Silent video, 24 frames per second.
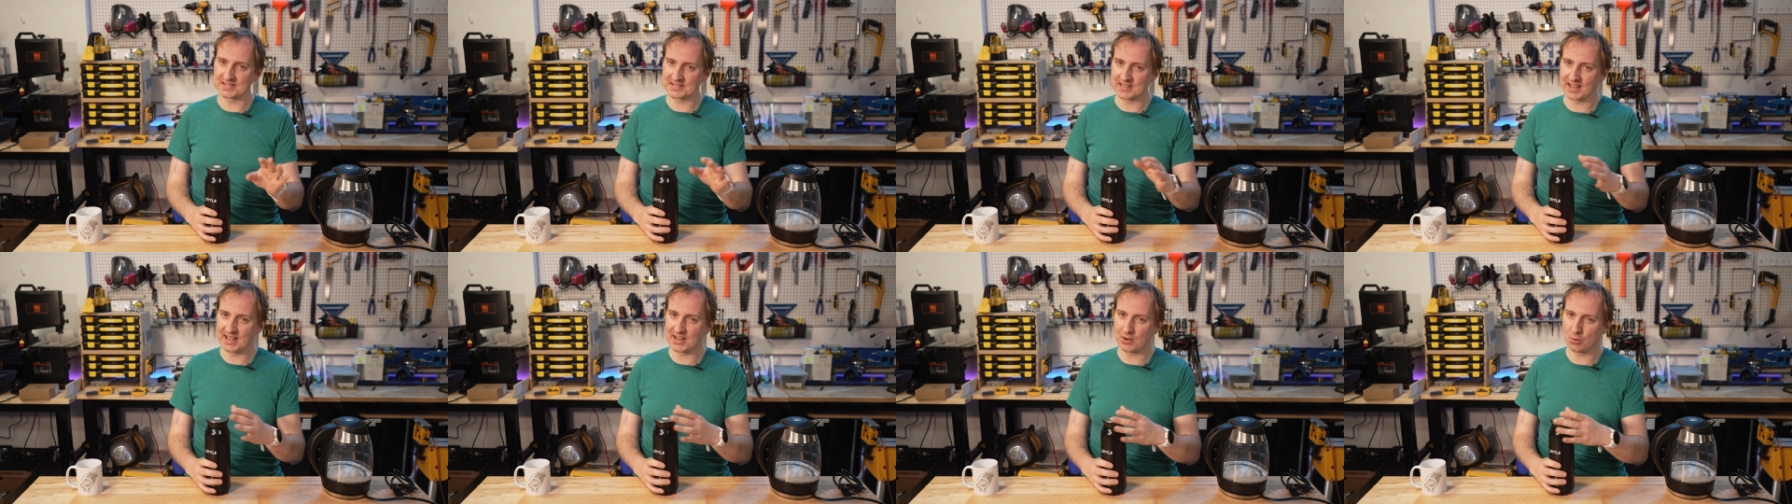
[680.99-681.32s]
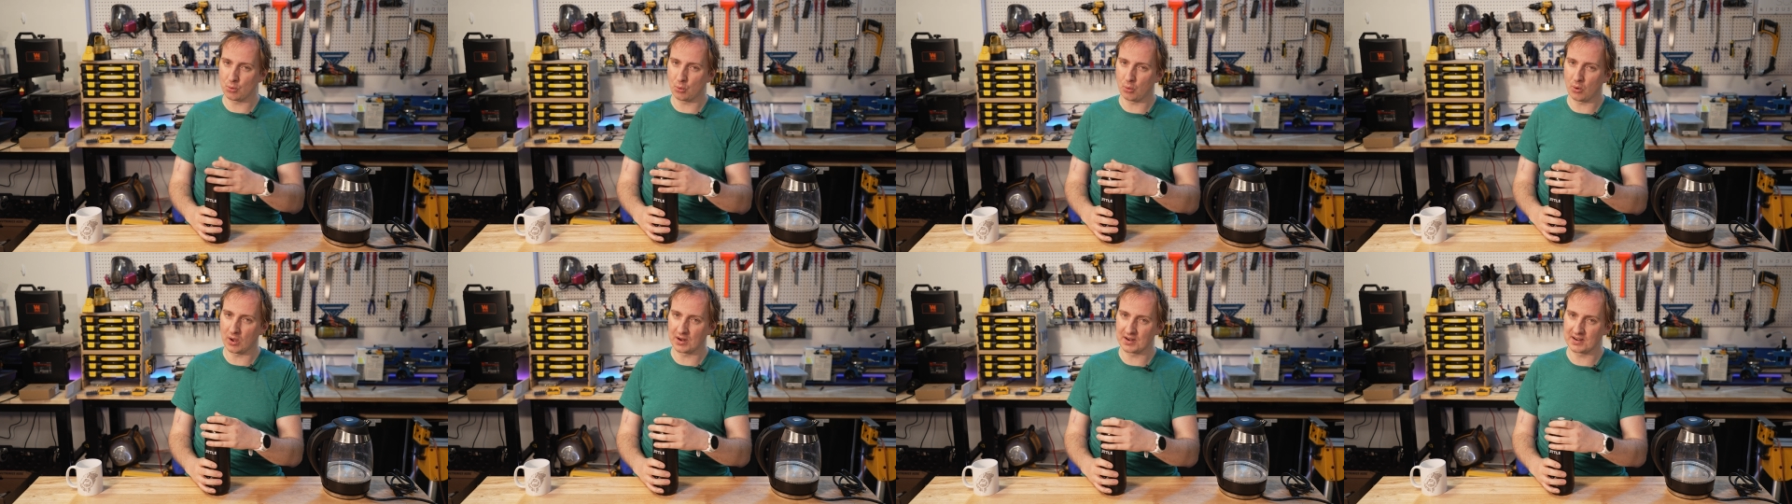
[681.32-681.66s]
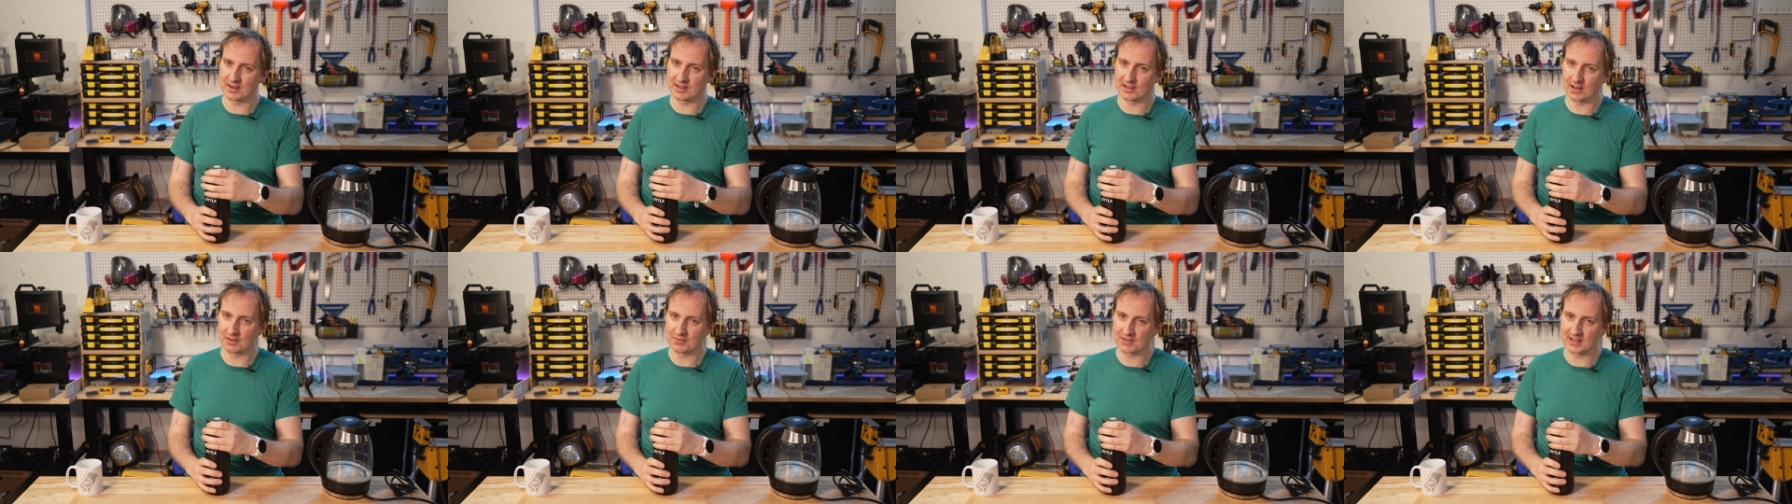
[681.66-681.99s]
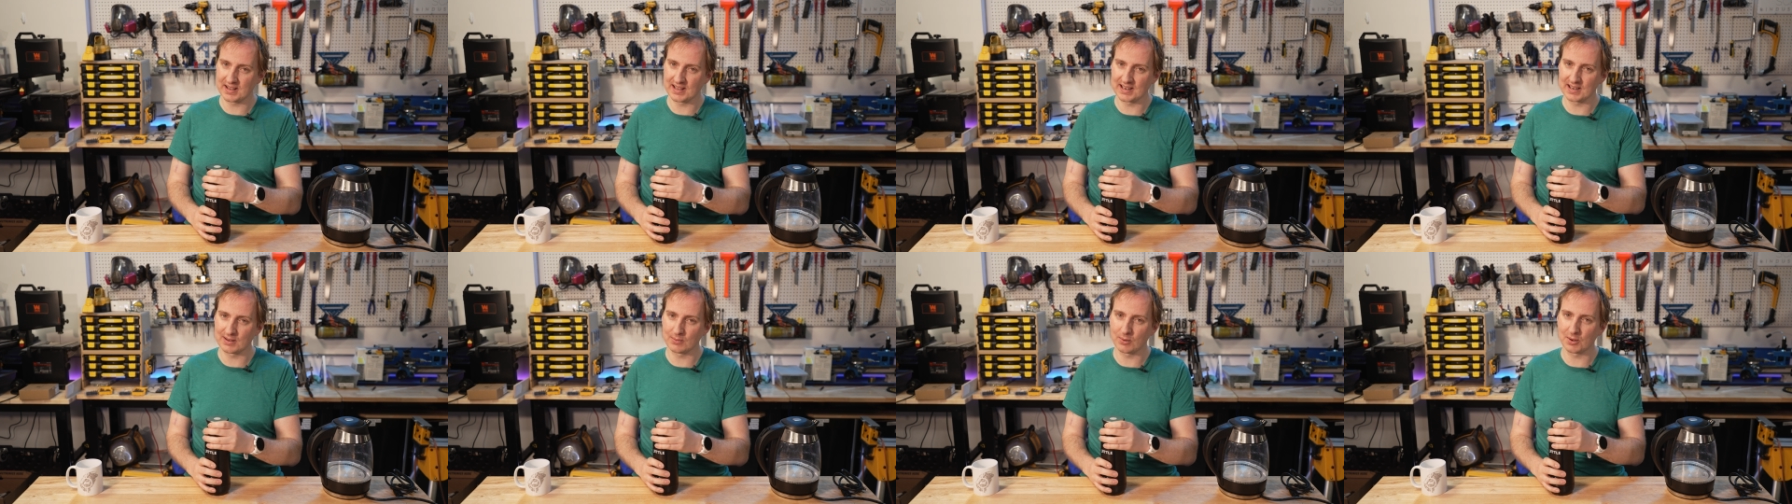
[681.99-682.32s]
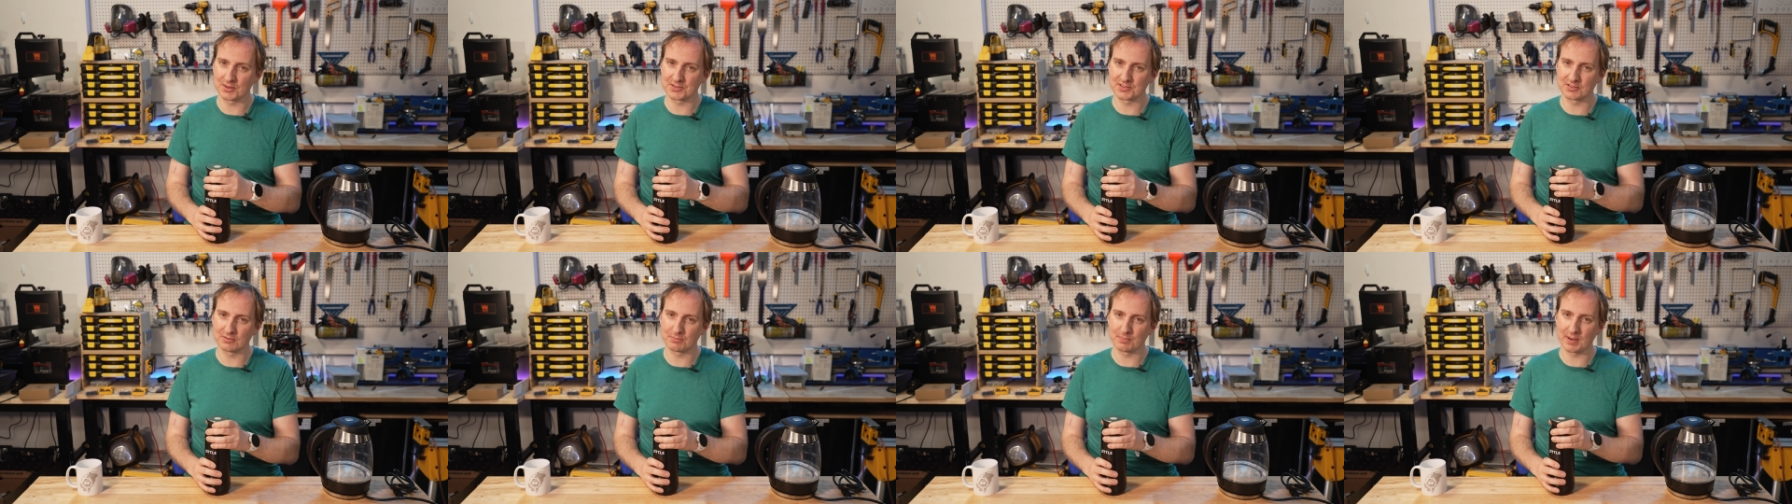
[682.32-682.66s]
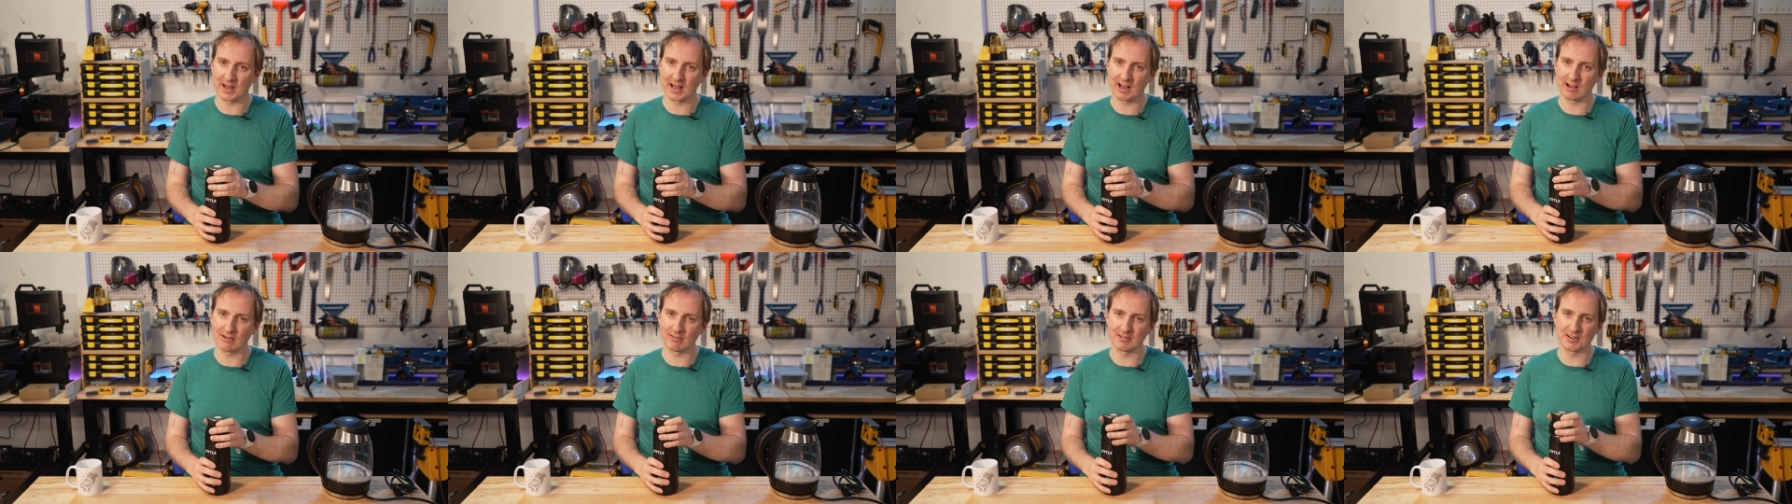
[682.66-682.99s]
take 1.5 kilowatts of
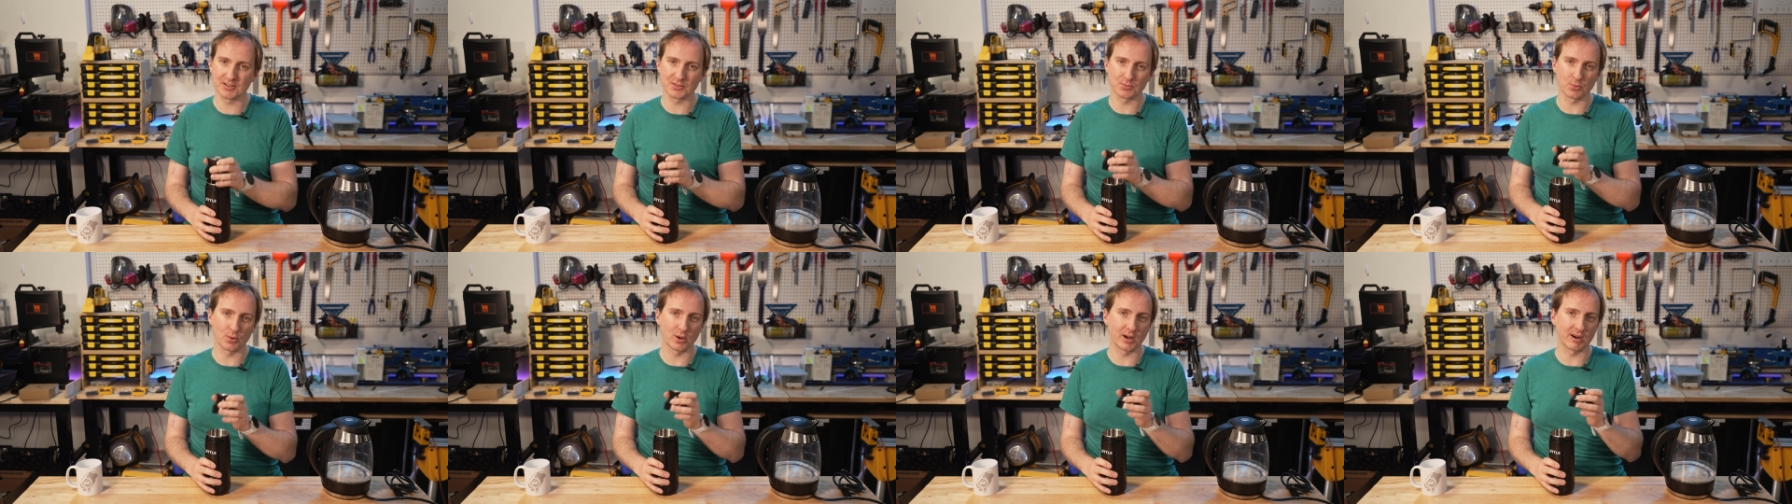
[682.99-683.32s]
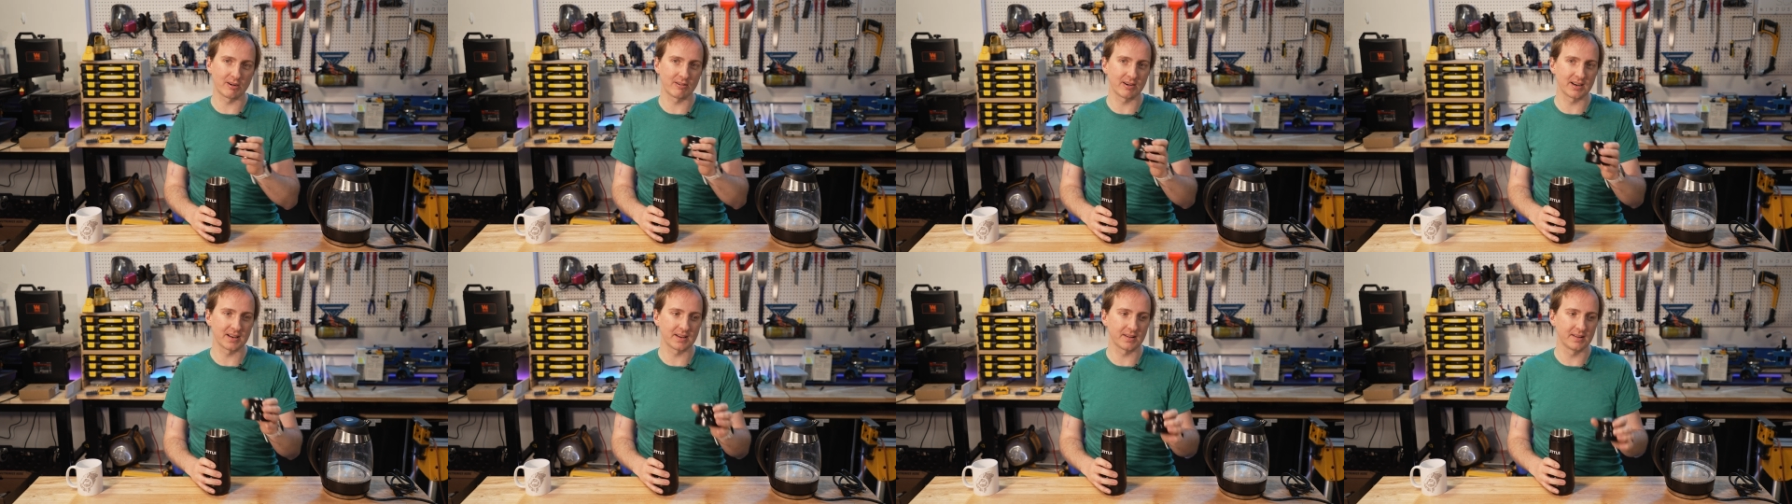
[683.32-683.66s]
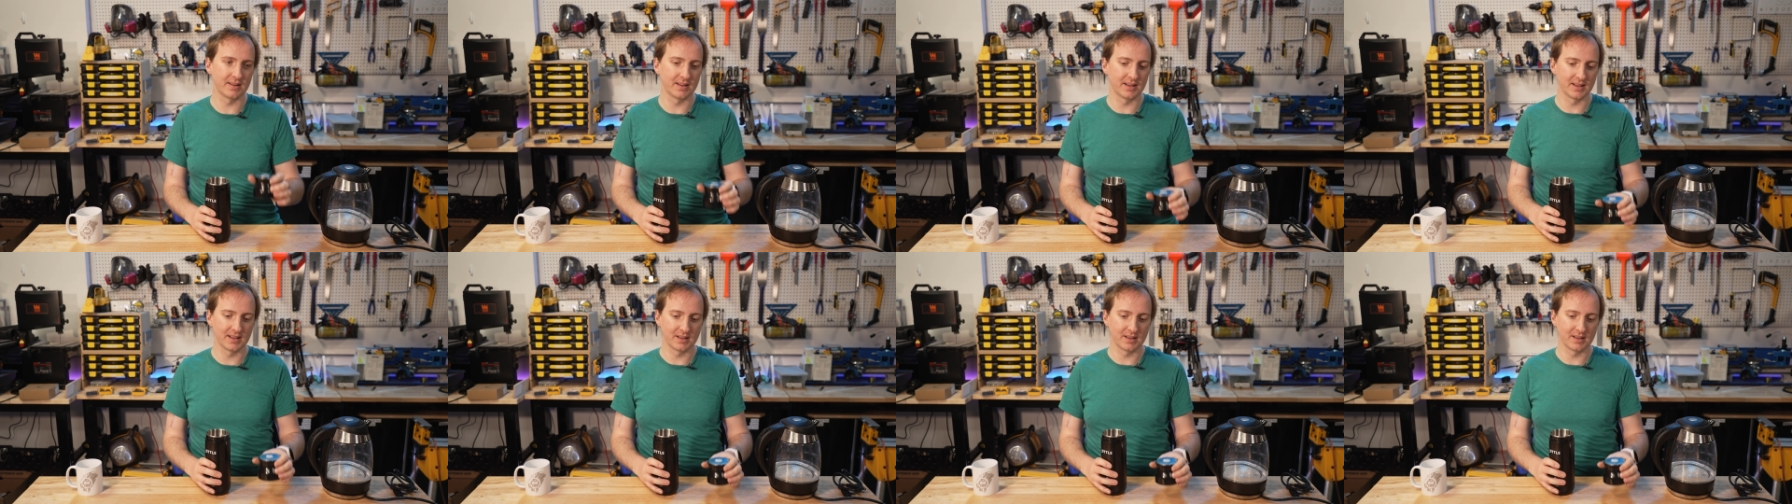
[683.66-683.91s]
power in its wiring,